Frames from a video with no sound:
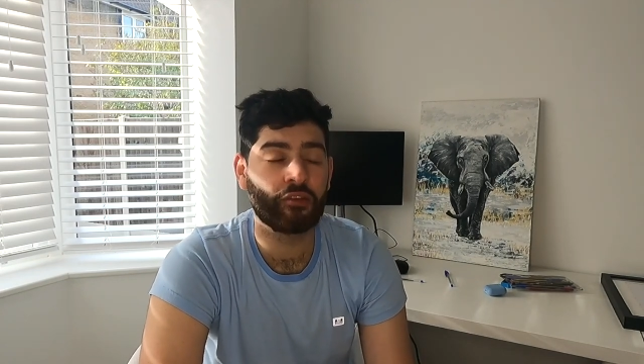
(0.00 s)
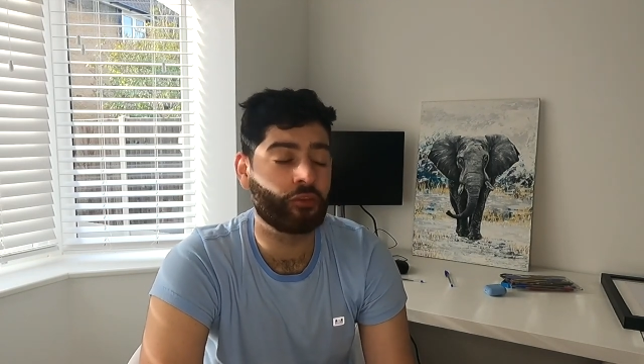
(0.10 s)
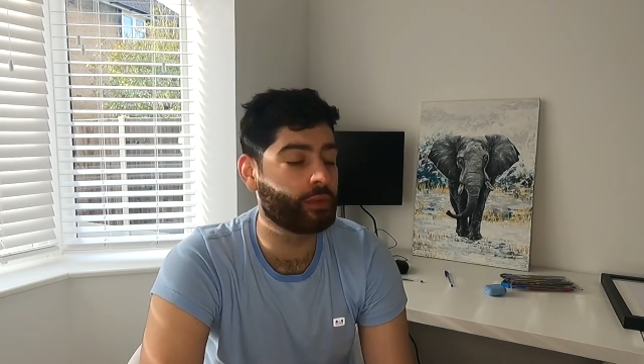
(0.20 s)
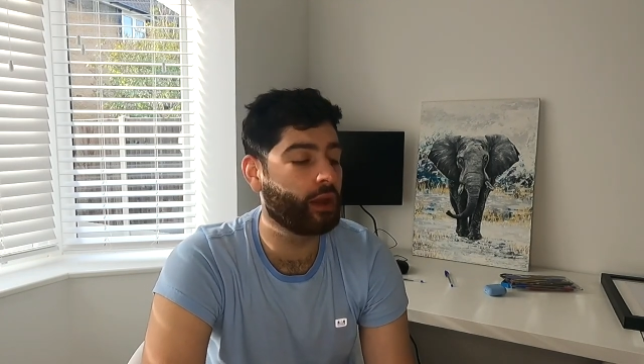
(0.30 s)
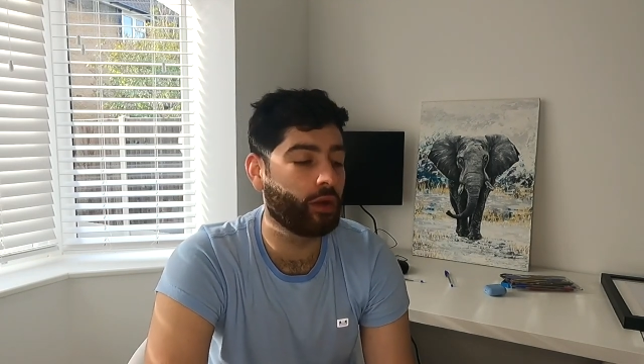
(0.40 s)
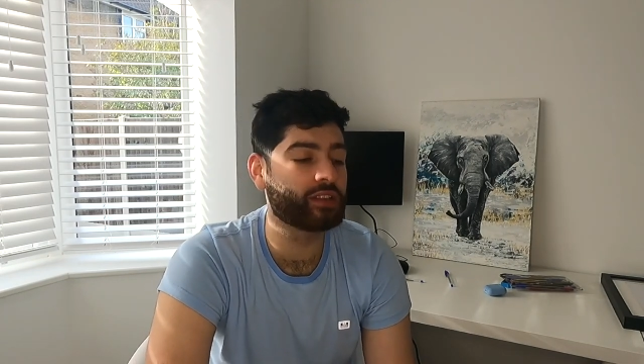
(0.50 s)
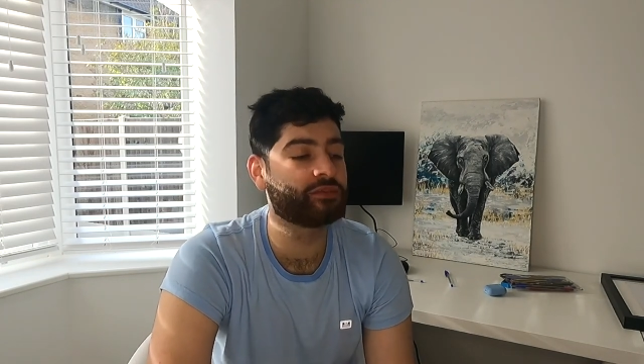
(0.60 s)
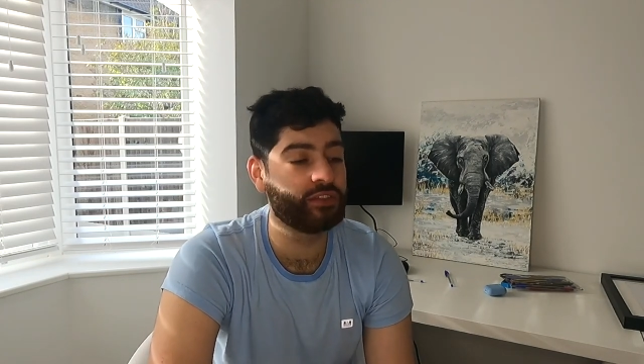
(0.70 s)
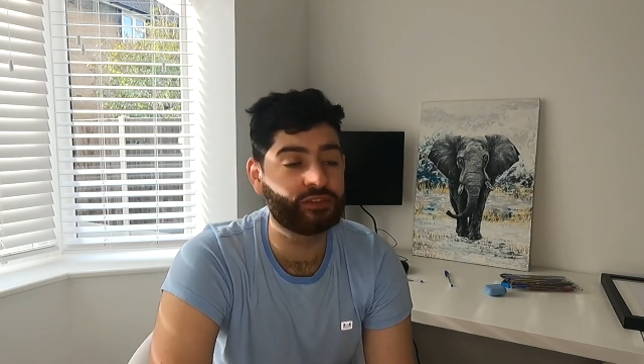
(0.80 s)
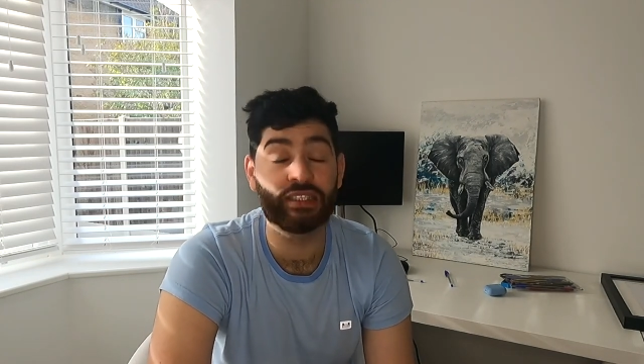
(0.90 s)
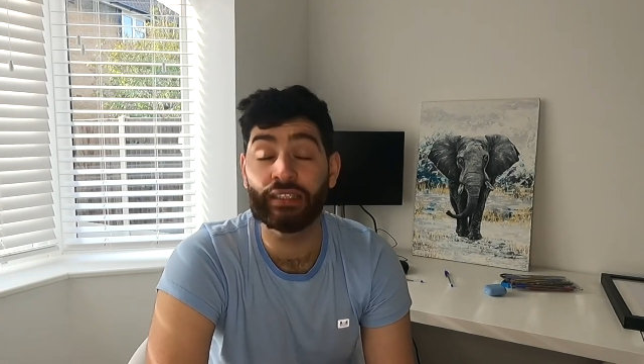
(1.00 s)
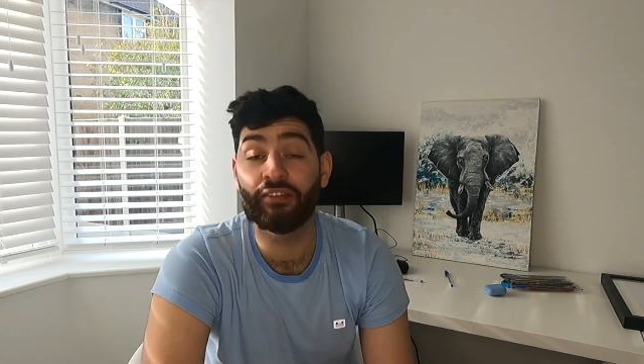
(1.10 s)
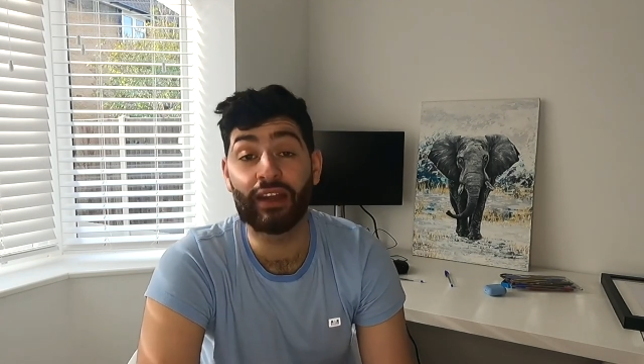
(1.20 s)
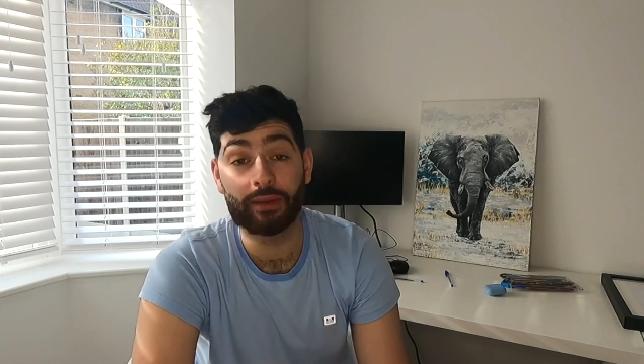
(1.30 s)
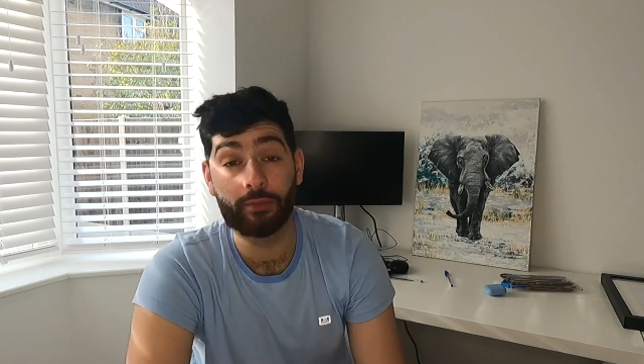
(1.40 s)
from the last 15
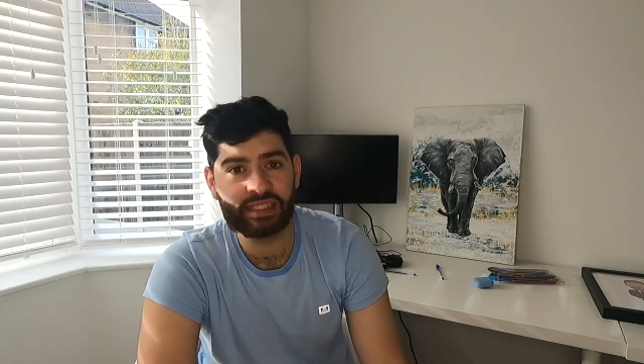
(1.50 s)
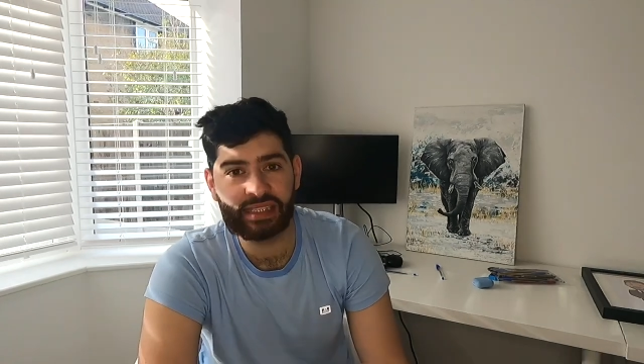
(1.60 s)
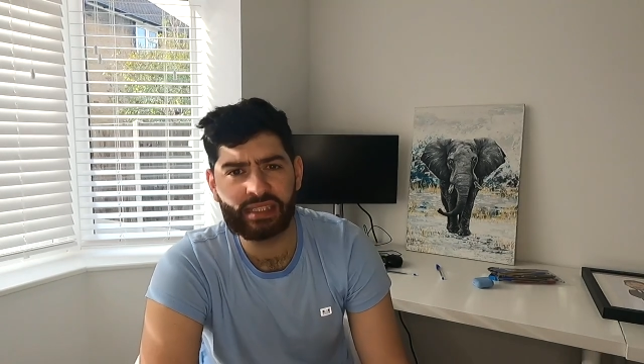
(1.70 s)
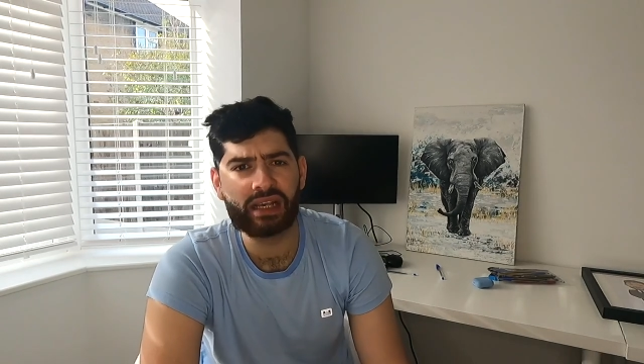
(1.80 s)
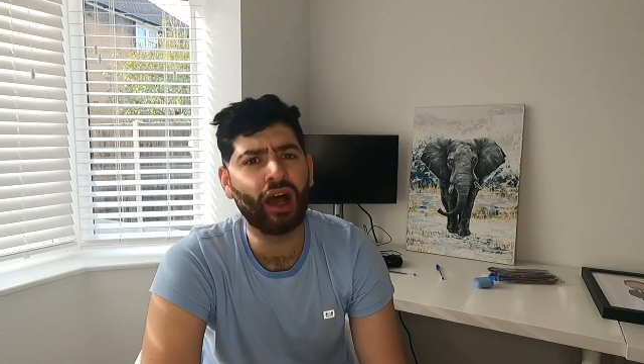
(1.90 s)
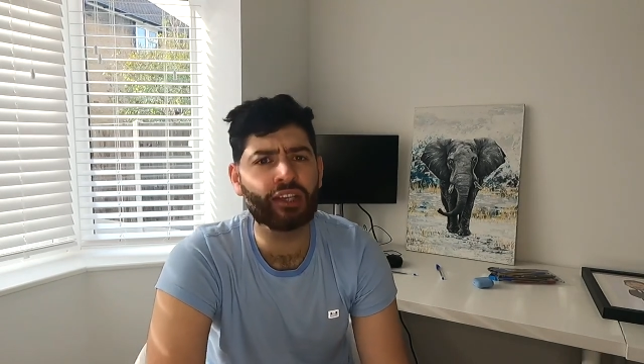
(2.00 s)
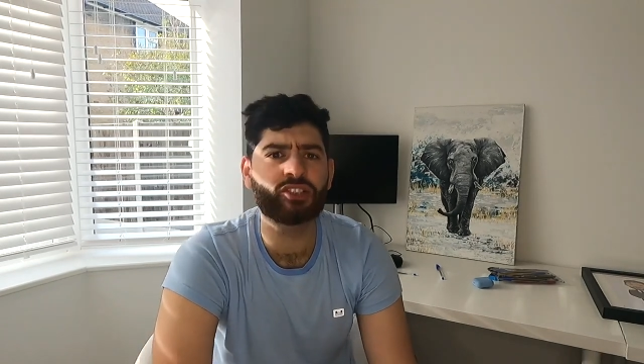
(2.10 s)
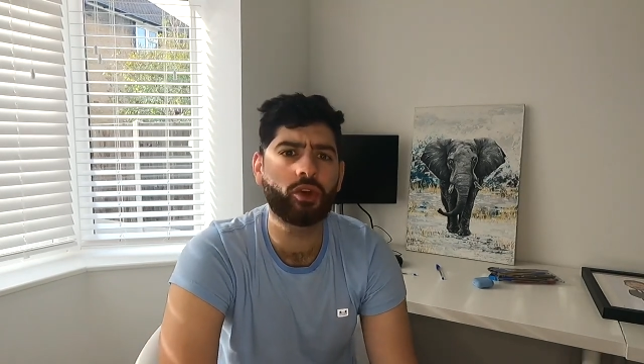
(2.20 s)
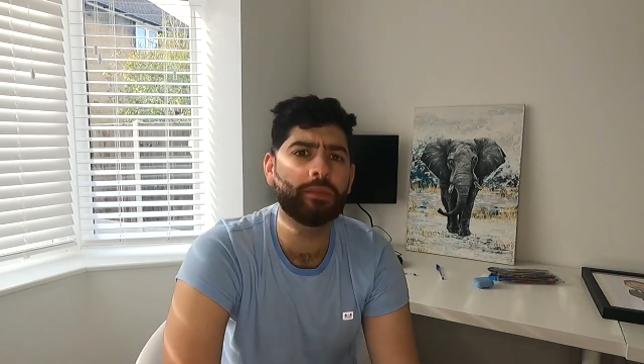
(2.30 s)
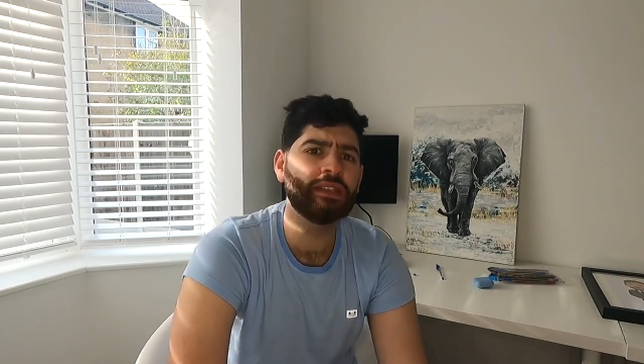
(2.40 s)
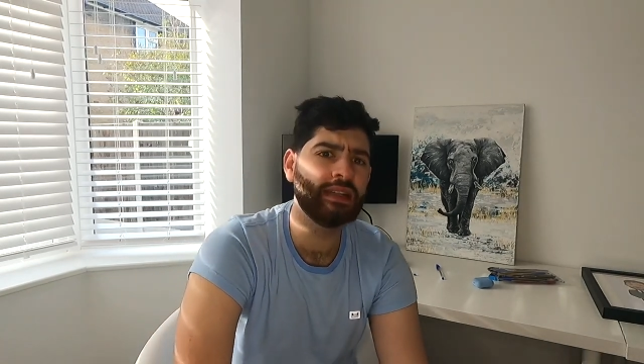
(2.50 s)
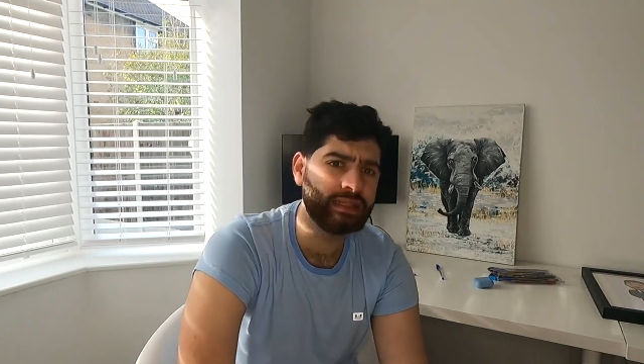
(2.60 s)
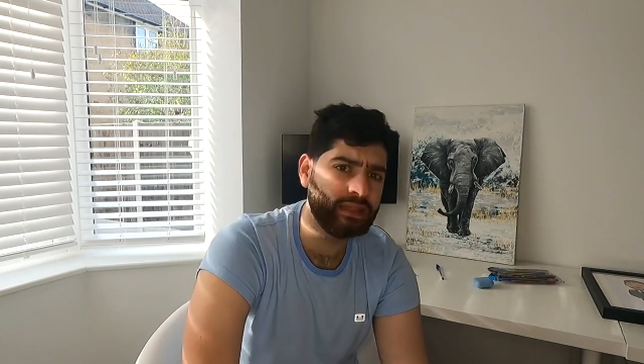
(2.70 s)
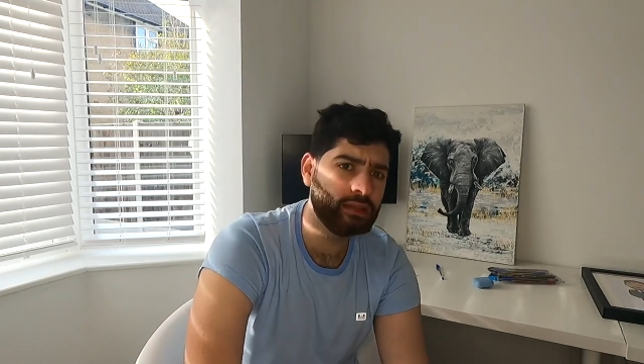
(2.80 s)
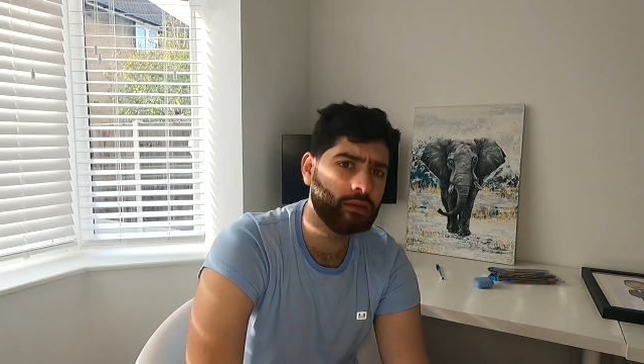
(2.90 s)
of it. This is us top of the
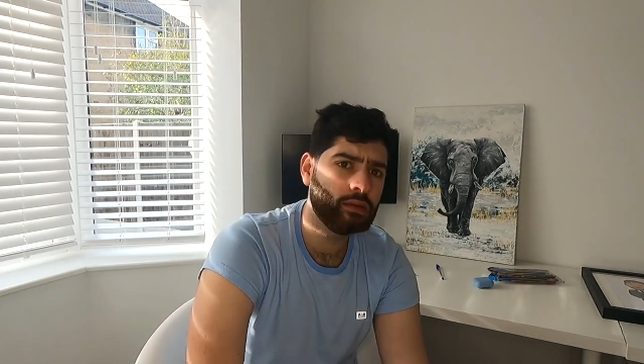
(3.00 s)
league.